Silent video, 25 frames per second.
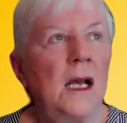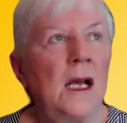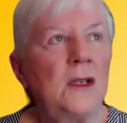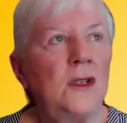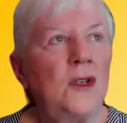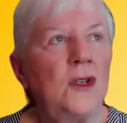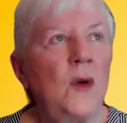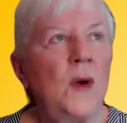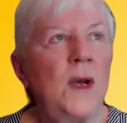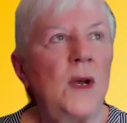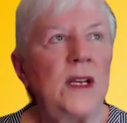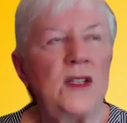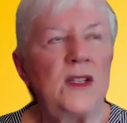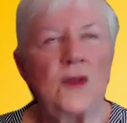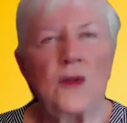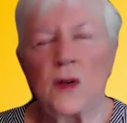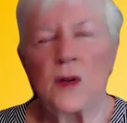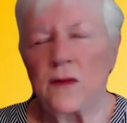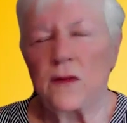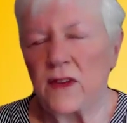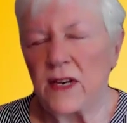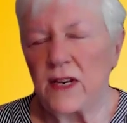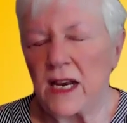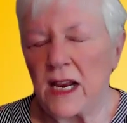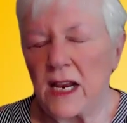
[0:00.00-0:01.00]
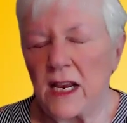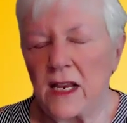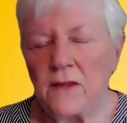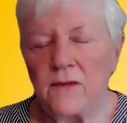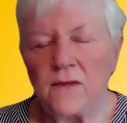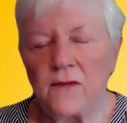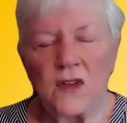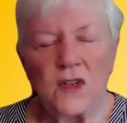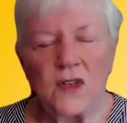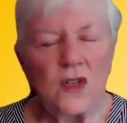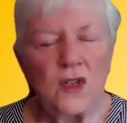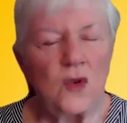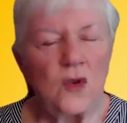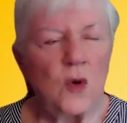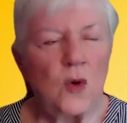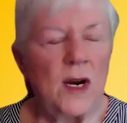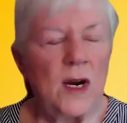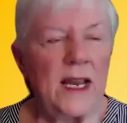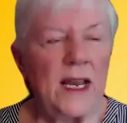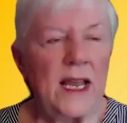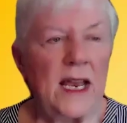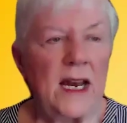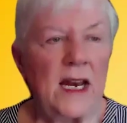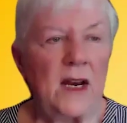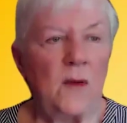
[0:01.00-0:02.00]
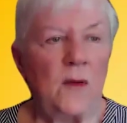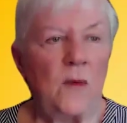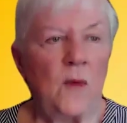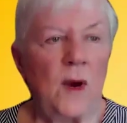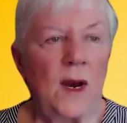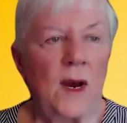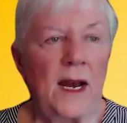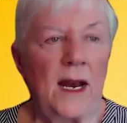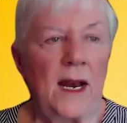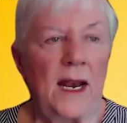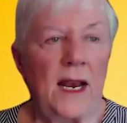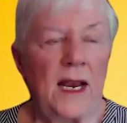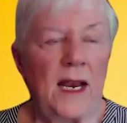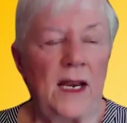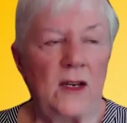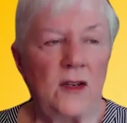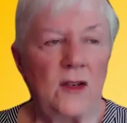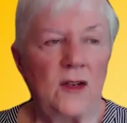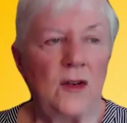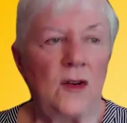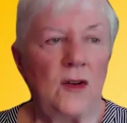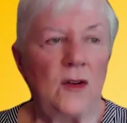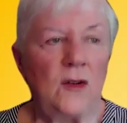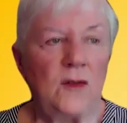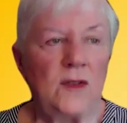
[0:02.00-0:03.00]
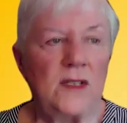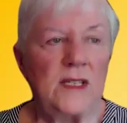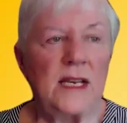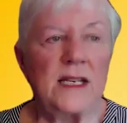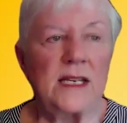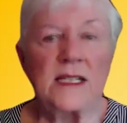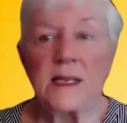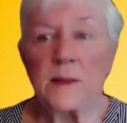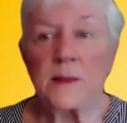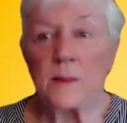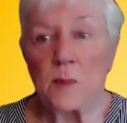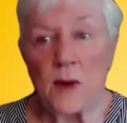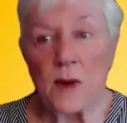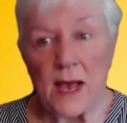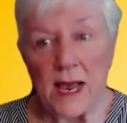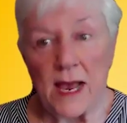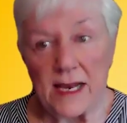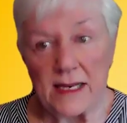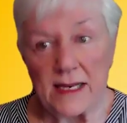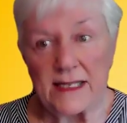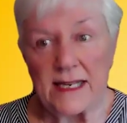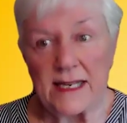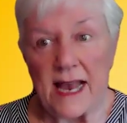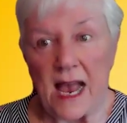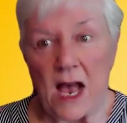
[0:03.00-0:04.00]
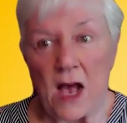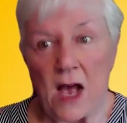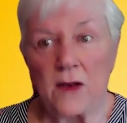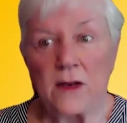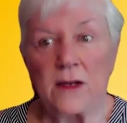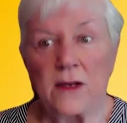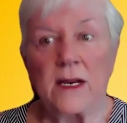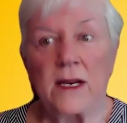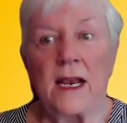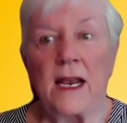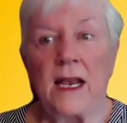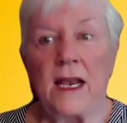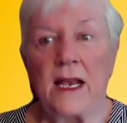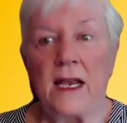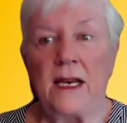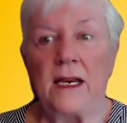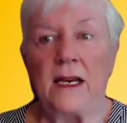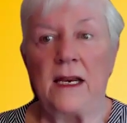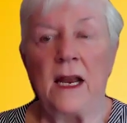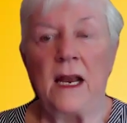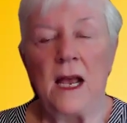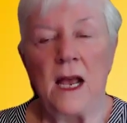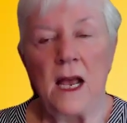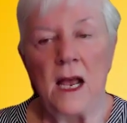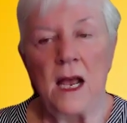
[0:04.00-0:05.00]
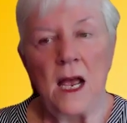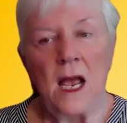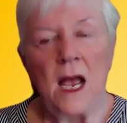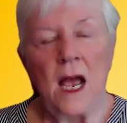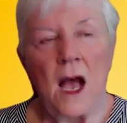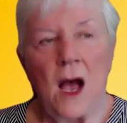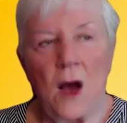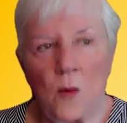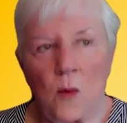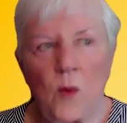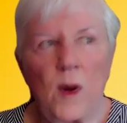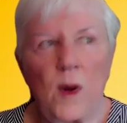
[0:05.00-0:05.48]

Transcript: doing sort of an inventory, getting ready to set some plants out in a